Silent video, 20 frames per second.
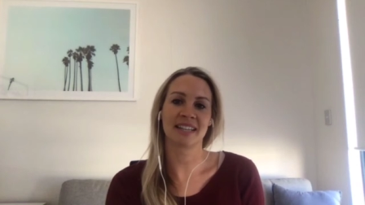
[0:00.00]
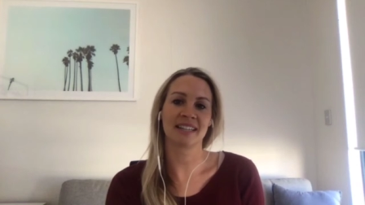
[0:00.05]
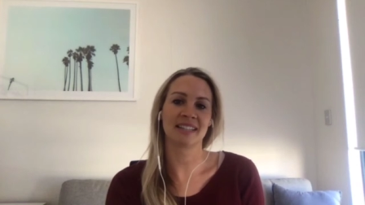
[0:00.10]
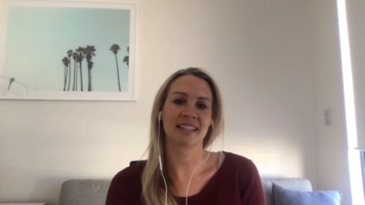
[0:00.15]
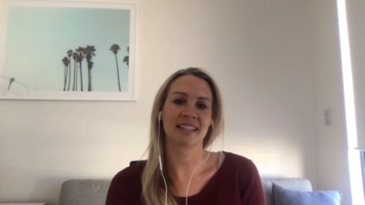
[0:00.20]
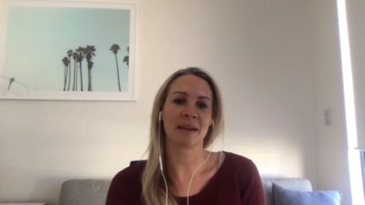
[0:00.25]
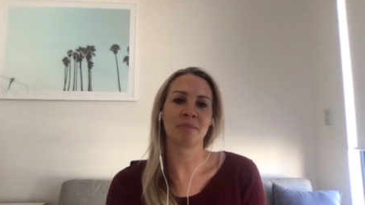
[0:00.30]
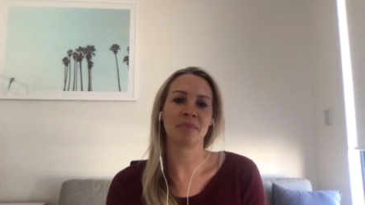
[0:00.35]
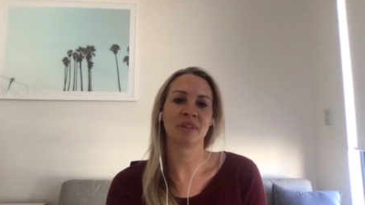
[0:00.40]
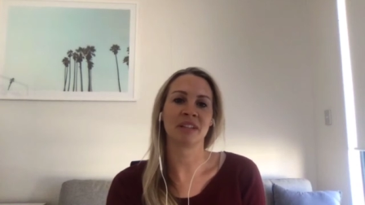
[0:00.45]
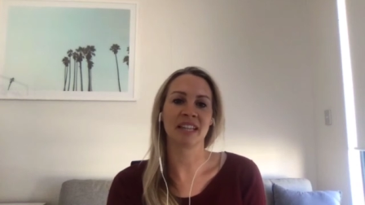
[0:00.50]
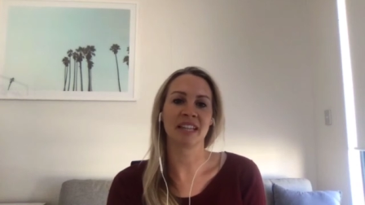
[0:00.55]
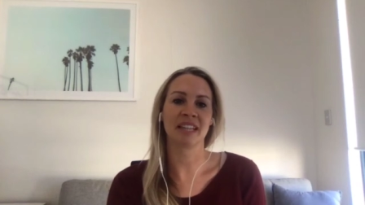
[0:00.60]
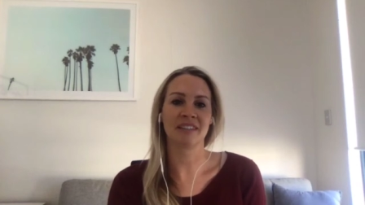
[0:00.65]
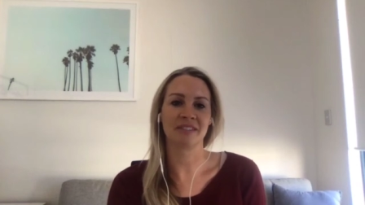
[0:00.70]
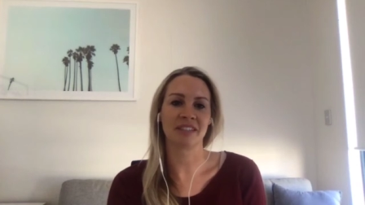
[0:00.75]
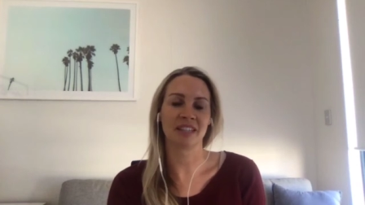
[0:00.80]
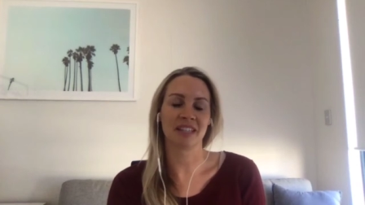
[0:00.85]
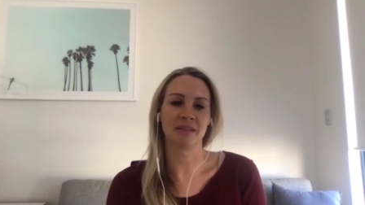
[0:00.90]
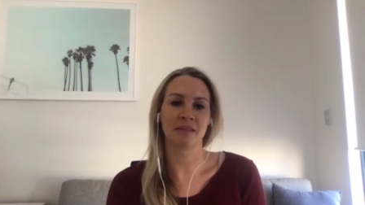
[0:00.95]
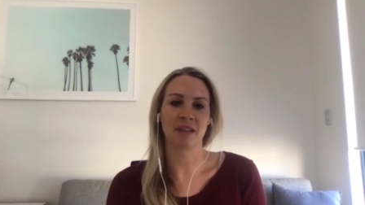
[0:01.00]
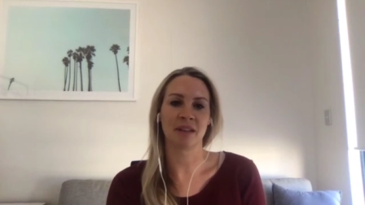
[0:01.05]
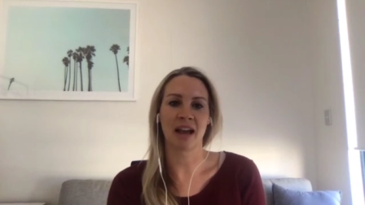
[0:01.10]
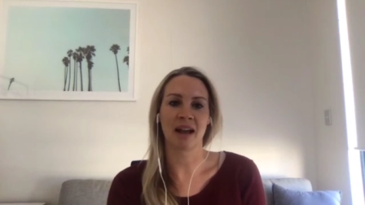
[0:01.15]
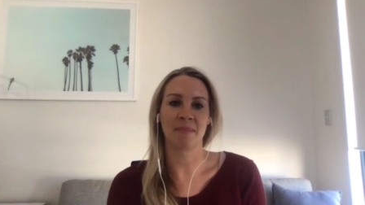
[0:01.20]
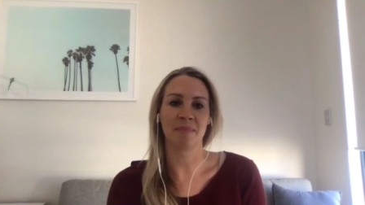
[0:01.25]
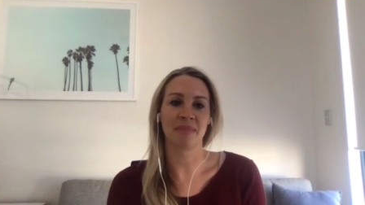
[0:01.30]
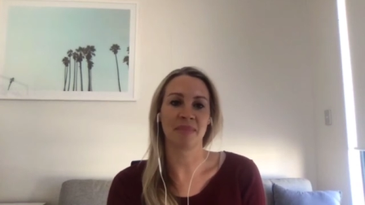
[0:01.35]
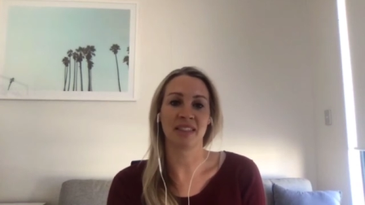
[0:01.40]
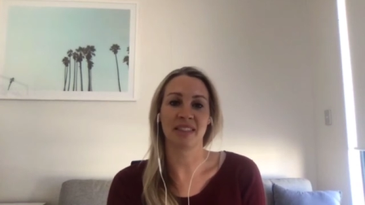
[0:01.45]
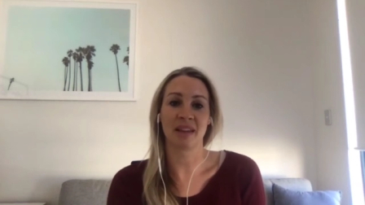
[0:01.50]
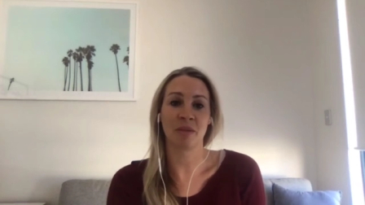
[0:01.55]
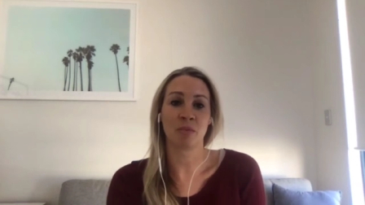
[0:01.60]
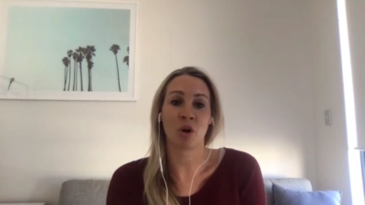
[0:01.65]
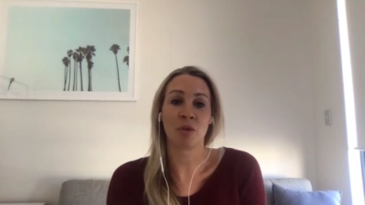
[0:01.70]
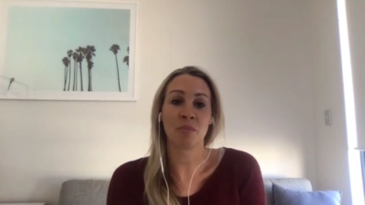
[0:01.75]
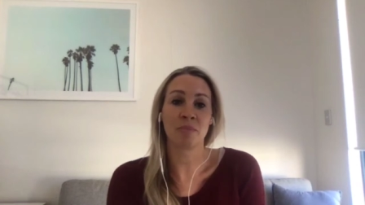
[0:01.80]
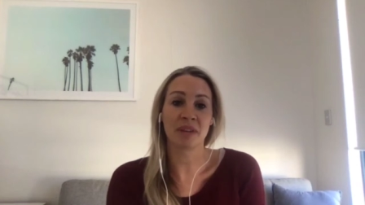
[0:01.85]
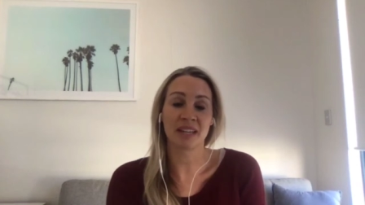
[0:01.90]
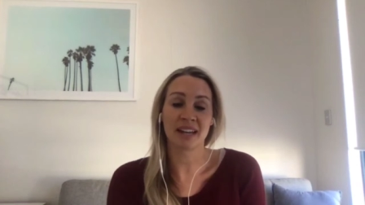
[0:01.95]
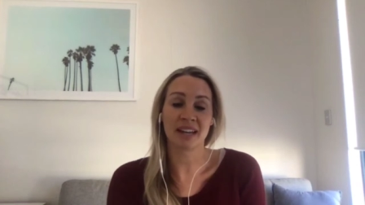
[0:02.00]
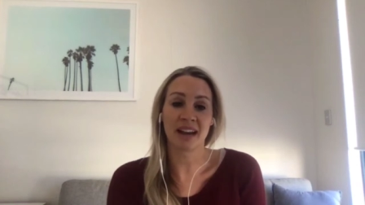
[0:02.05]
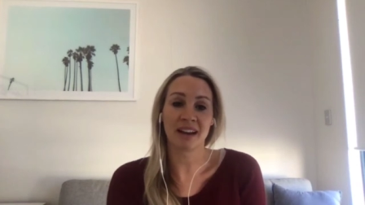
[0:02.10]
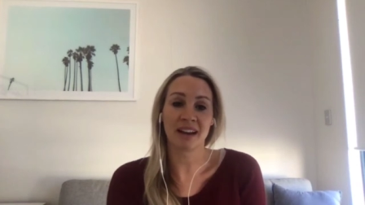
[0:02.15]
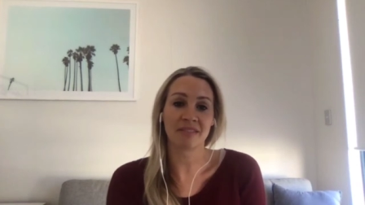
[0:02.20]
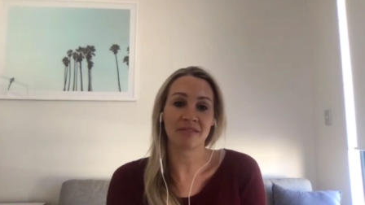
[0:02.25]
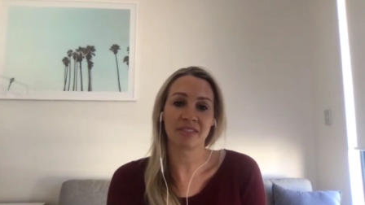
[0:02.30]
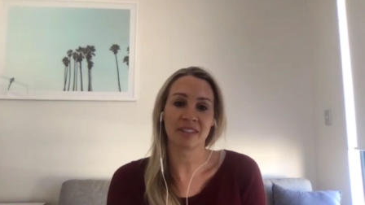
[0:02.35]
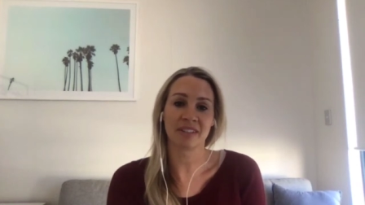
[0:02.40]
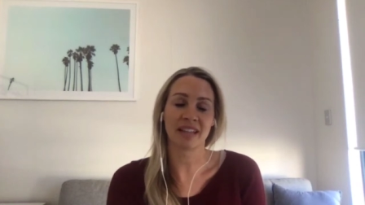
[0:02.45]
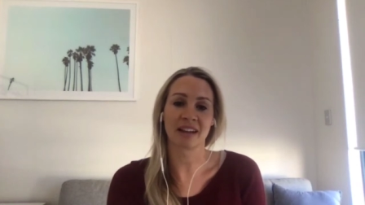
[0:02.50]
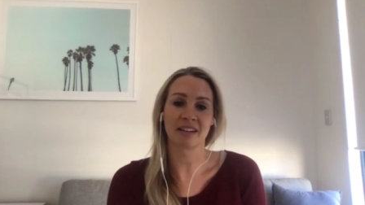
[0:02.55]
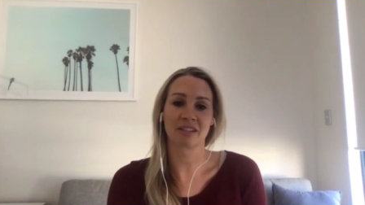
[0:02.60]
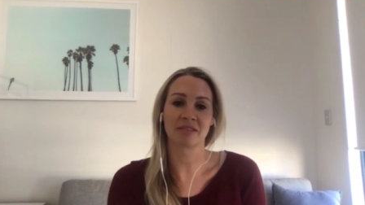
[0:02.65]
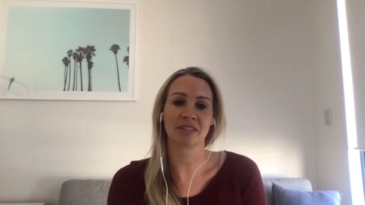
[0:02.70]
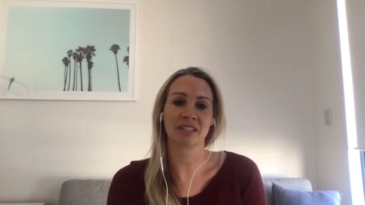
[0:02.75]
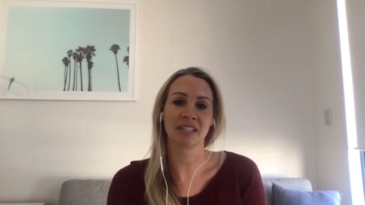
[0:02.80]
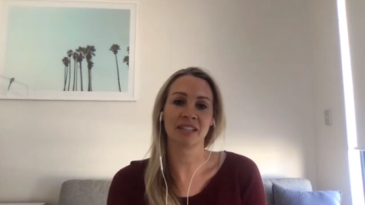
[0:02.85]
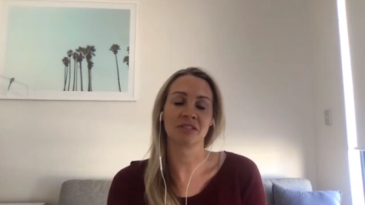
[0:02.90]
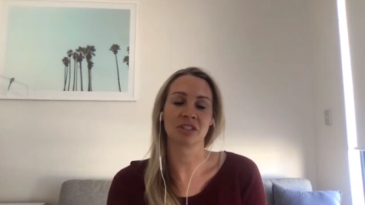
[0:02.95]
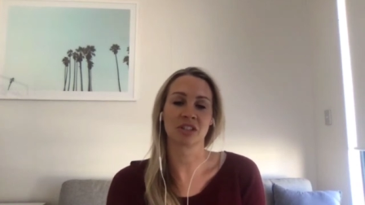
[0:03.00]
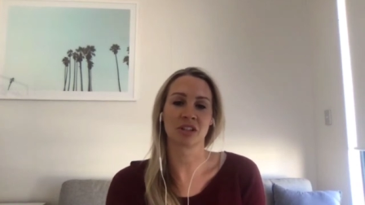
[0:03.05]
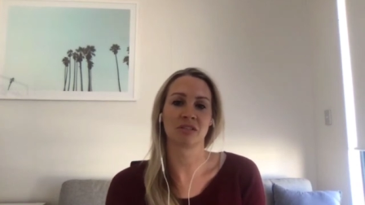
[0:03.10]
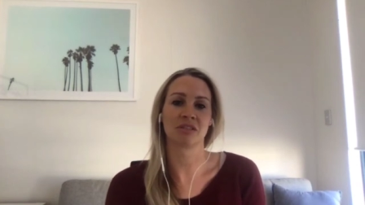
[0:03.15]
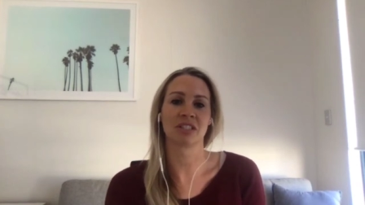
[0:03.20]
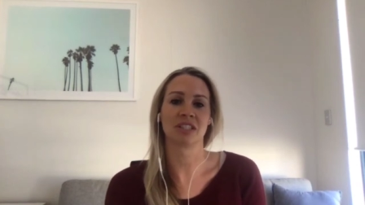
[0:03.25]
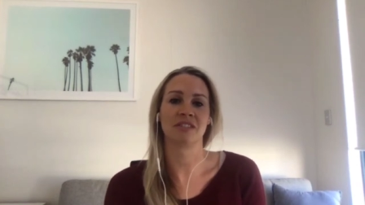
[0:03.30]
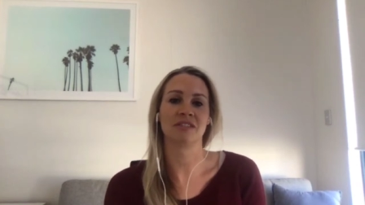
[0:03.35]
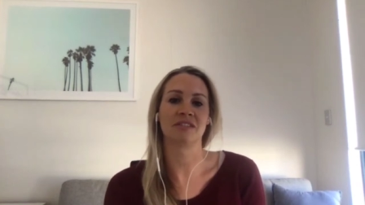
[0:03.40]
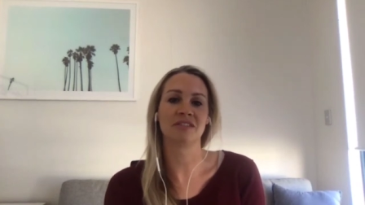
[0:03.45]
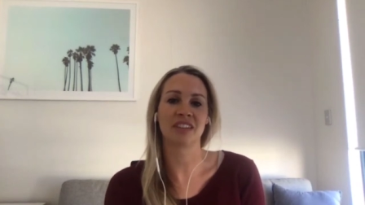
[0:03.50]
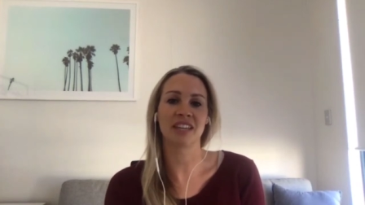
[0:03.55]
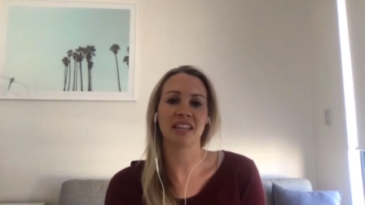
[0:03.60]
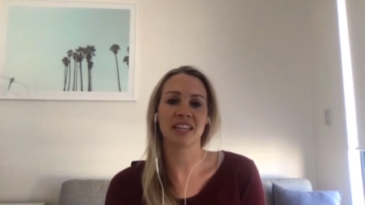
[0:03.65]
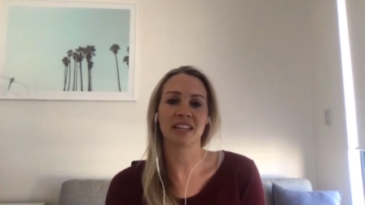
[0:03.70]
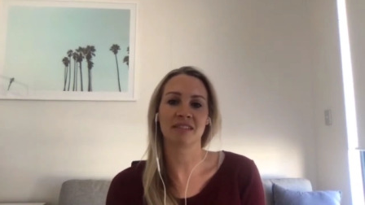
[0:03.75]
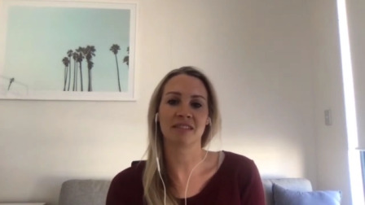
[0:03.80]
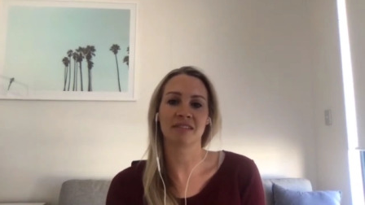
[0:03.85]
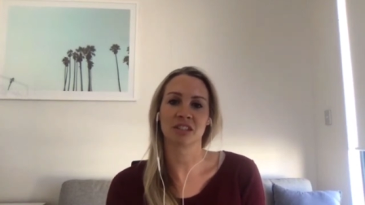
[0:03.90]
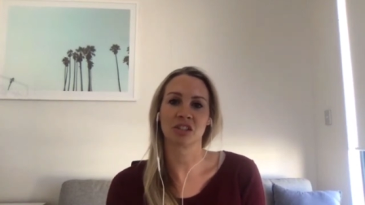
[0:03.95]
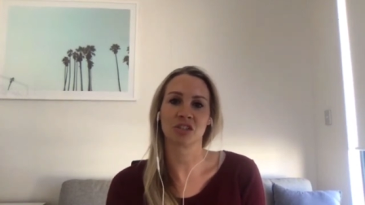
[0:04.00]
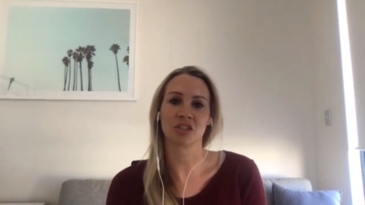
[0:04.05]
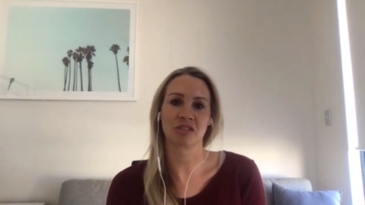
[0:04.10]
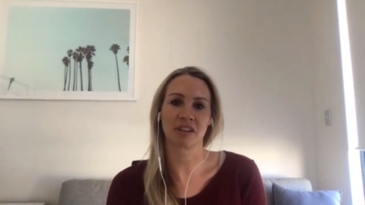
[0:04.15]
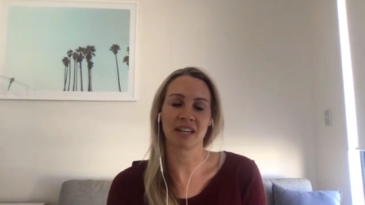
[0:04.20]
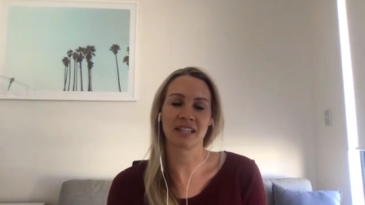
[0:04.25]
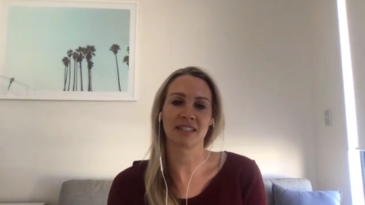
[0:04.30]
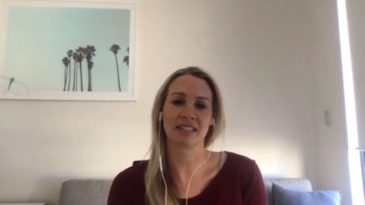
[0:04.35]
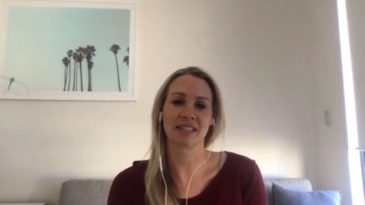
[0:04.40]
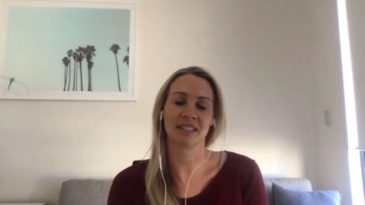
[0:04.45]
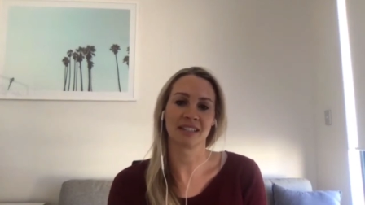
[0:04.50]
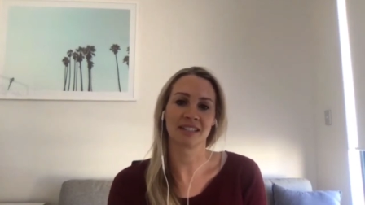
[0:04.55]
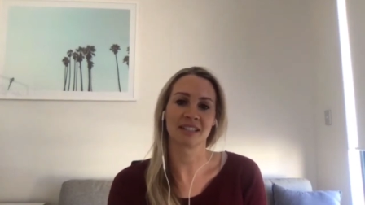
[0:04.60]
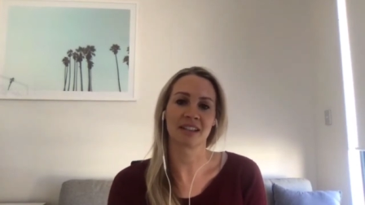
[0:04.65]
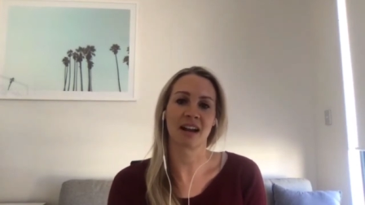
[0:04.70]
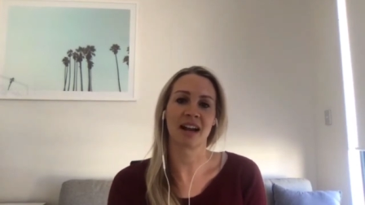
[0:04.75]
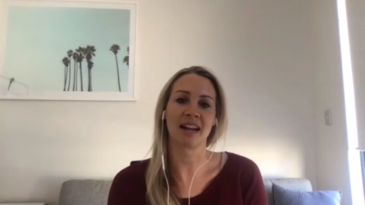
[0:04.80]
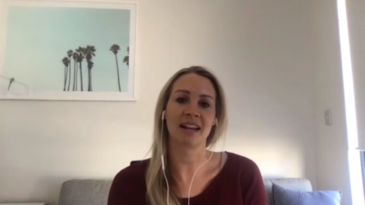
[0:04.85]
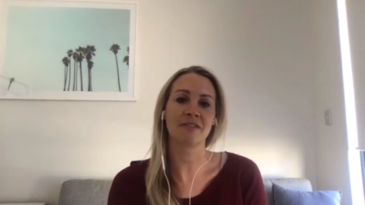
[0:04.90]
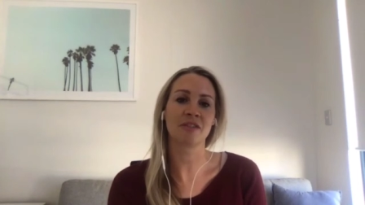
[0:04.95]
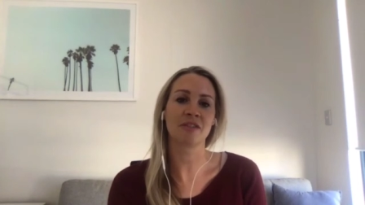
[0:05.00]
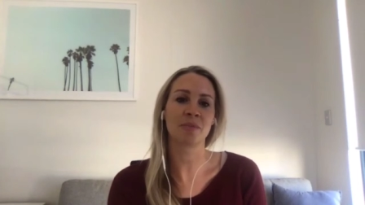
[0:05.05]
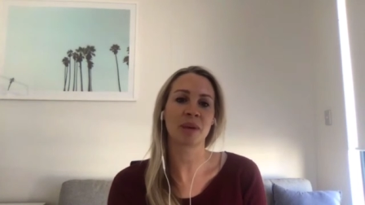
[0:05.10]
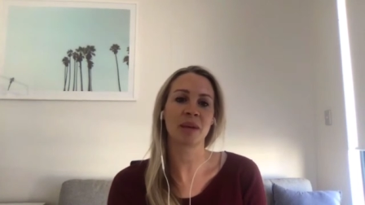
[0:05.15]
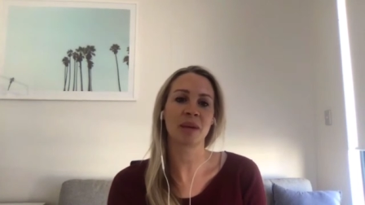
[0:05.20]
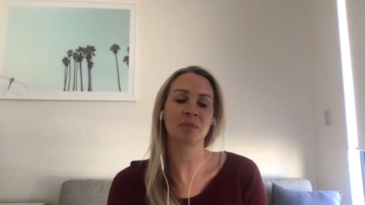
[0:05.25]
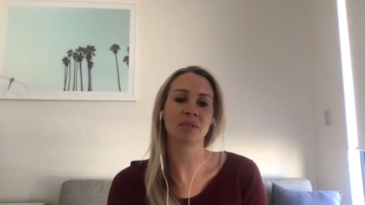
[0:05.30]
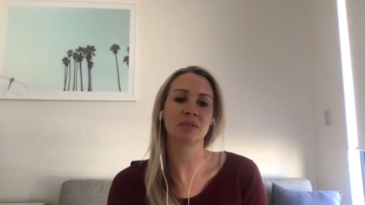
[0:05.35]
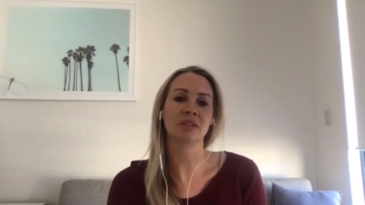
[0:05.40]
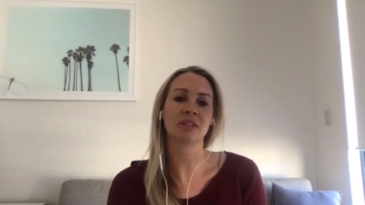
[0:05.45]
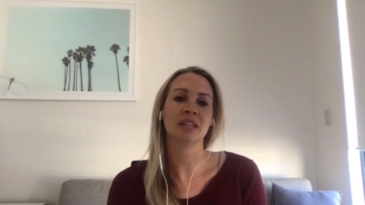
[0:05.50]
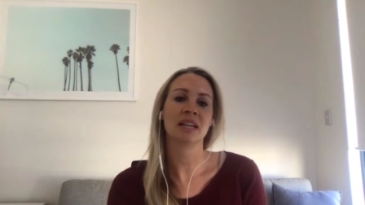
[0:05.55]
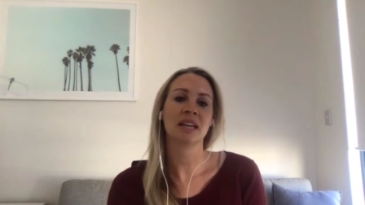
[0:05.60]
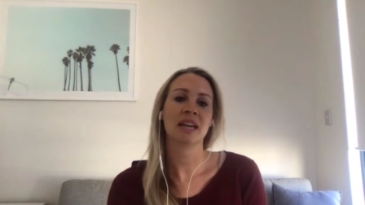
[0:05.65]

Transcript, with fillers: is that belief that um, that there won't be enough, and that really results in fear and stress and anxiety for people.